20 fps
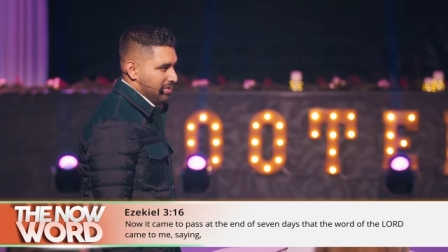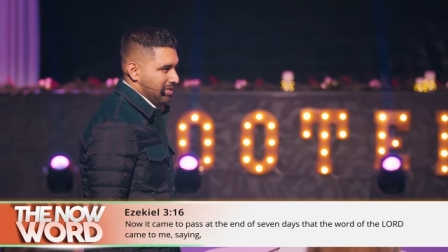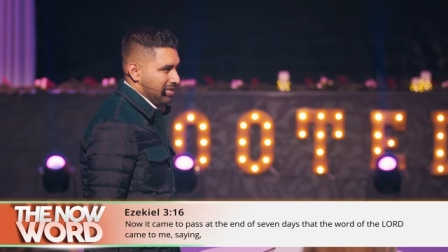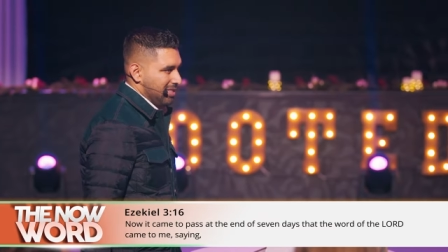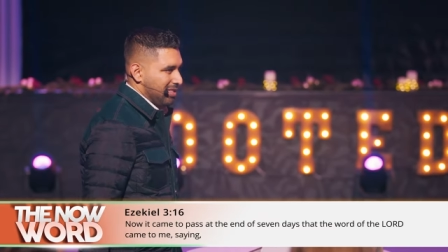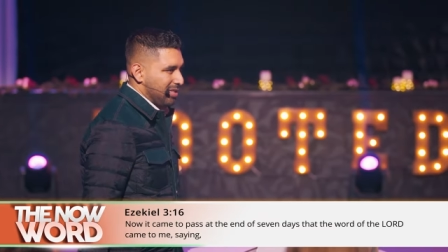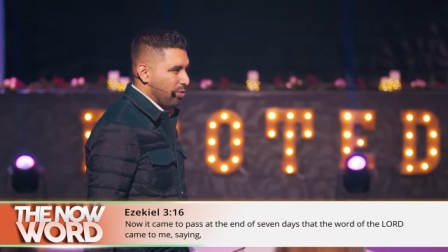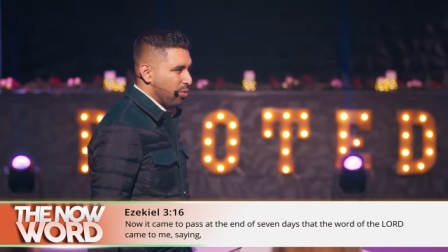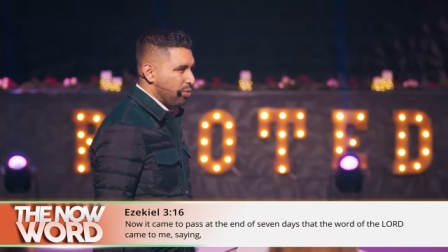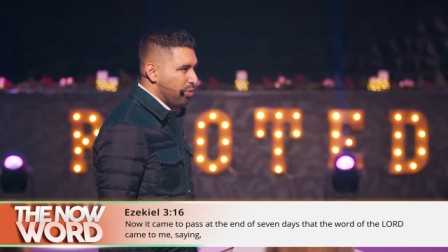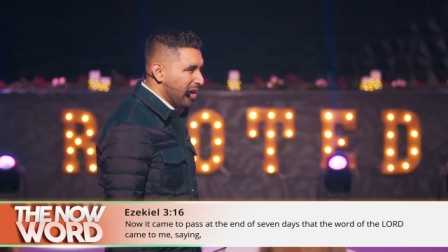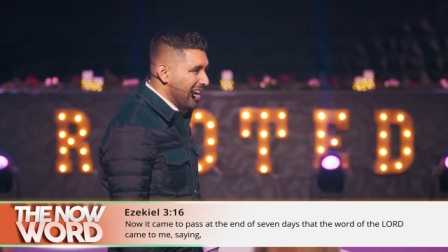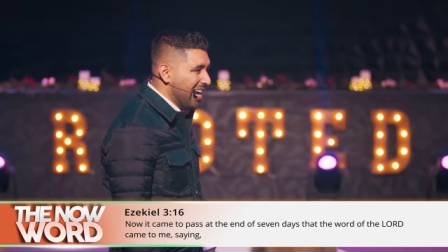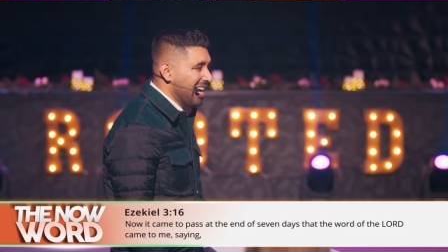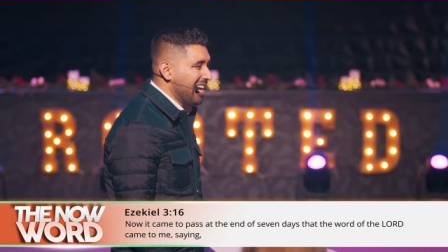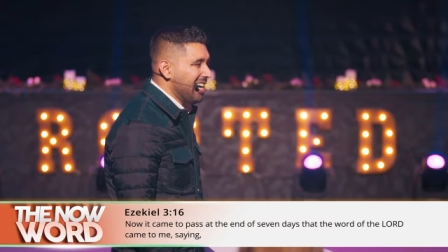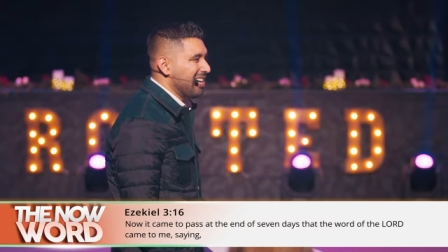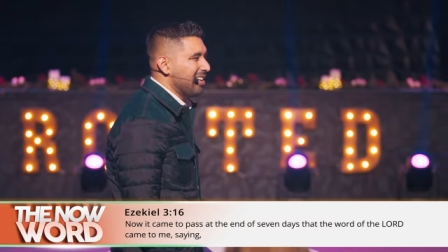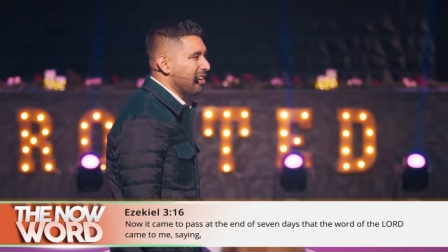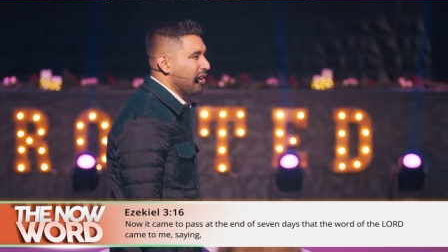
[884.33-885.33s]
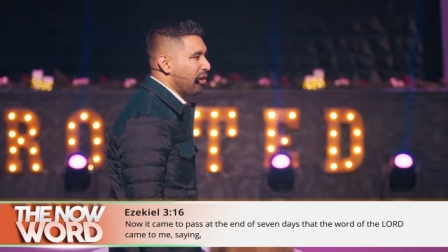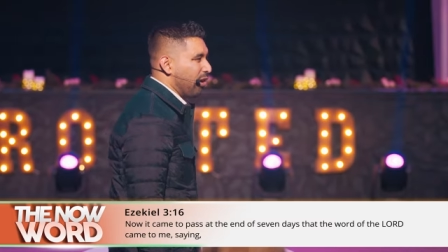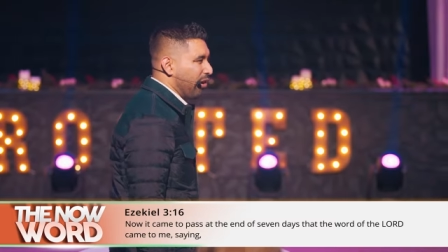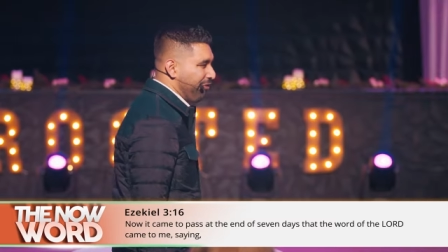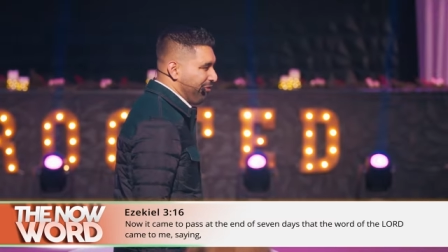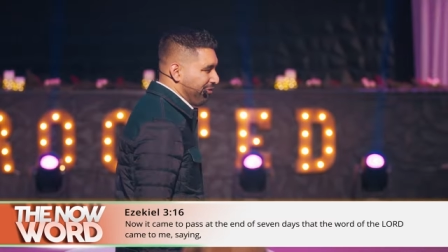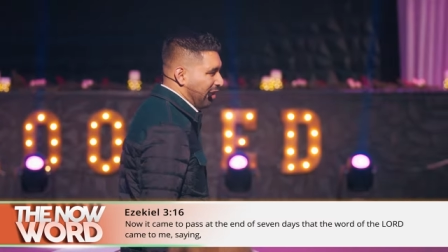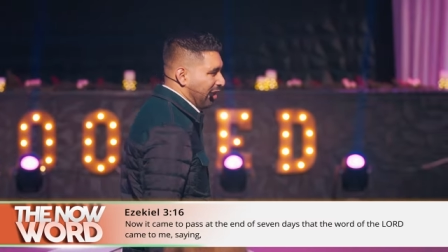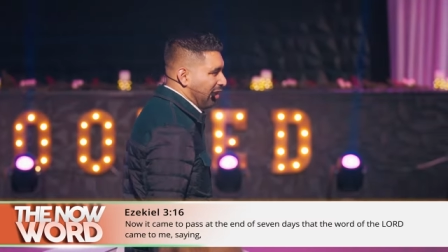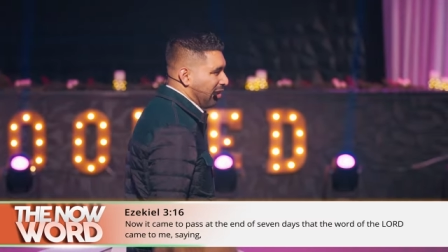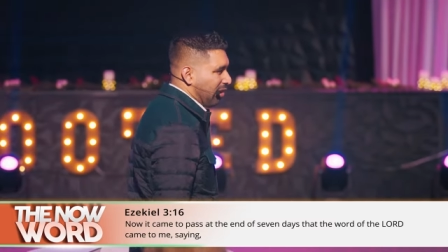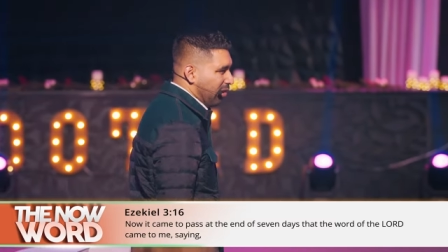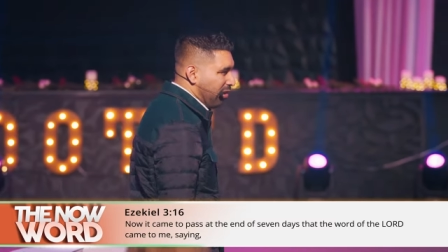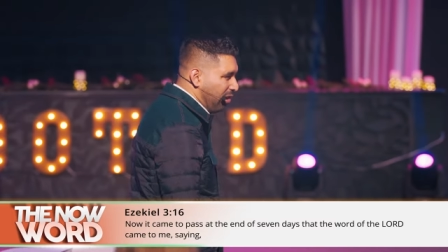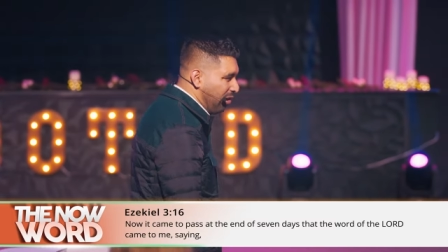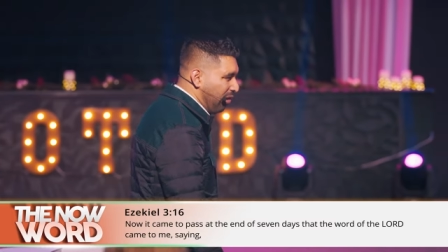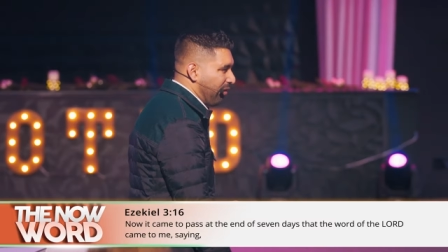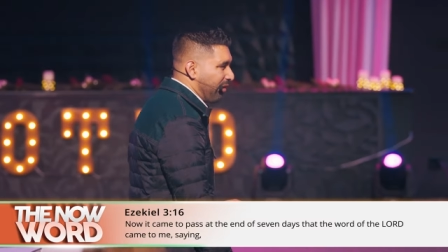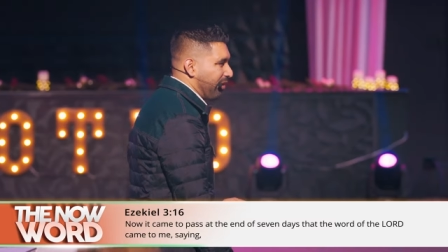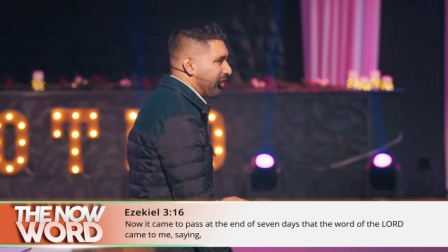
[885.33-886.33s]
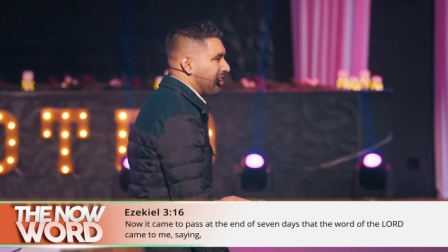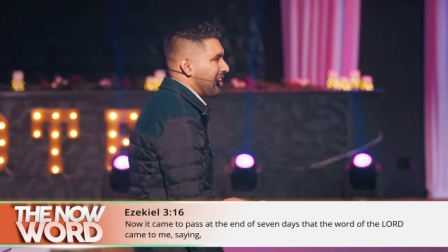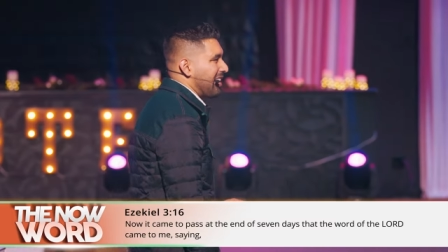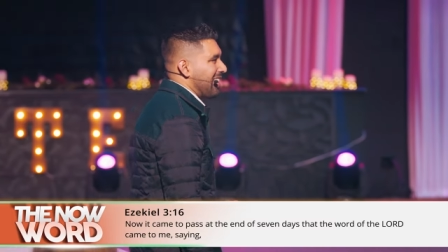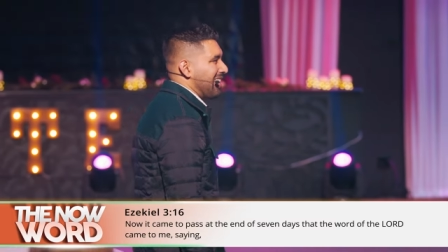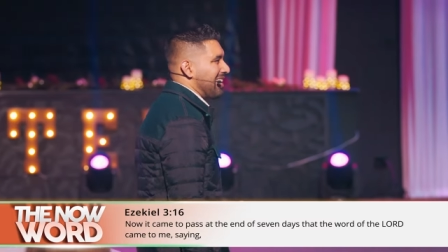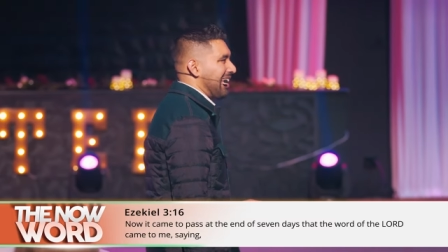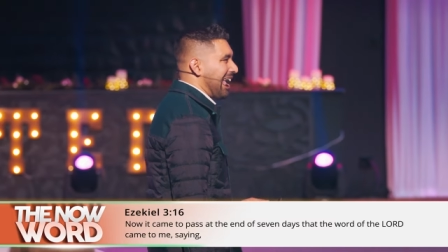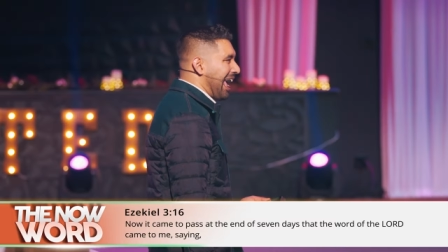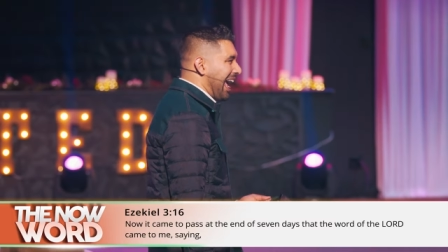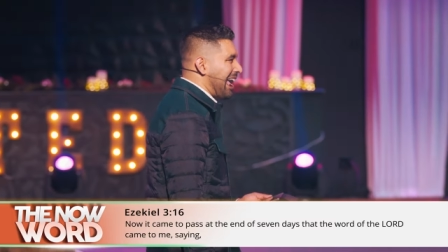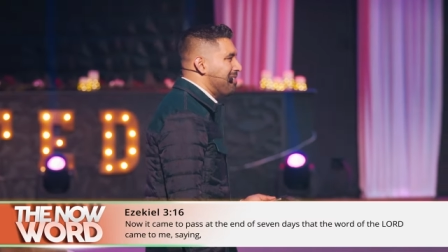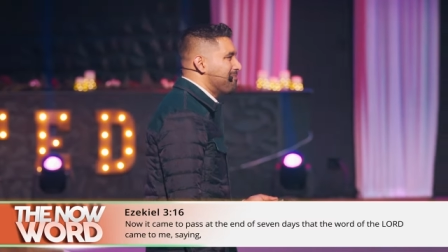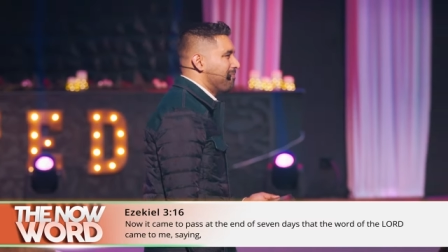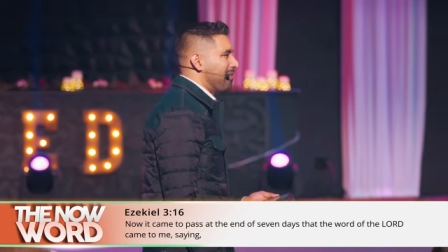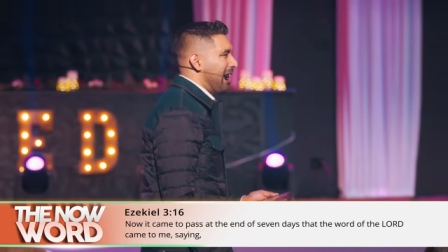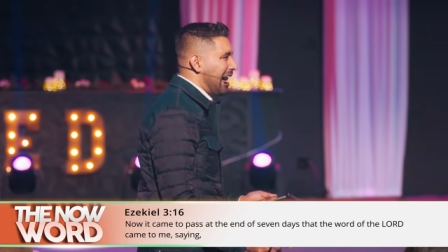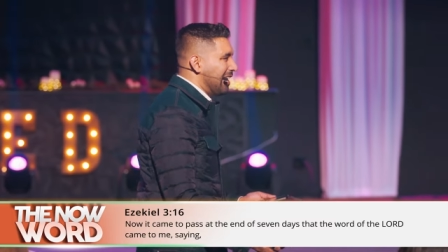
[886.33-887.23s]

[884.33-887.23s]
The word of the Lord came.